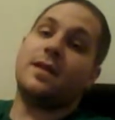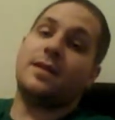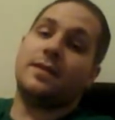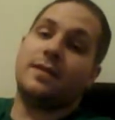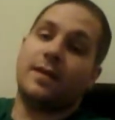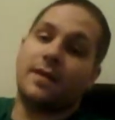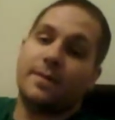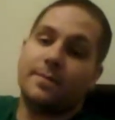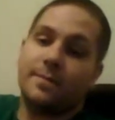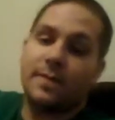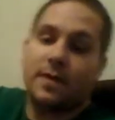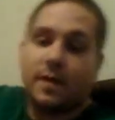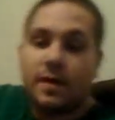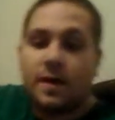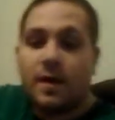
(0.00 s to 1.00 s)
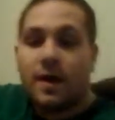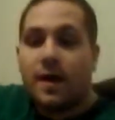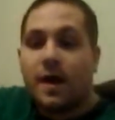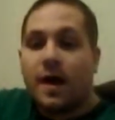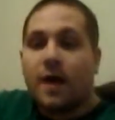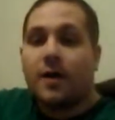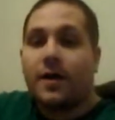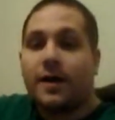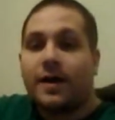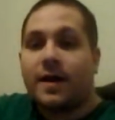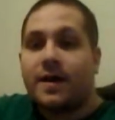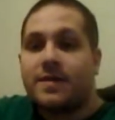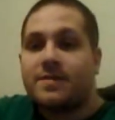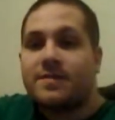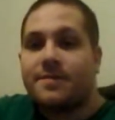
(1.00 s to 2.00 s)
any time. All right,
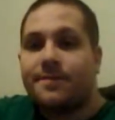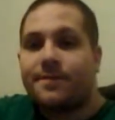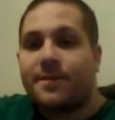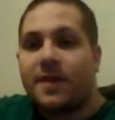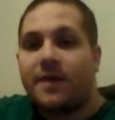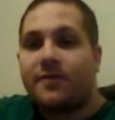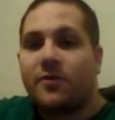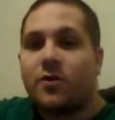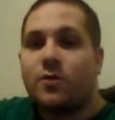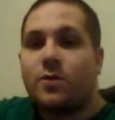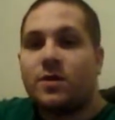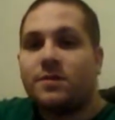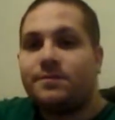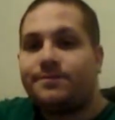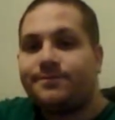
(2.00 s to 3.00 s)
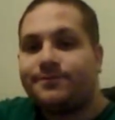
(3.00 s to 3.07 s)
guys. Have a good one.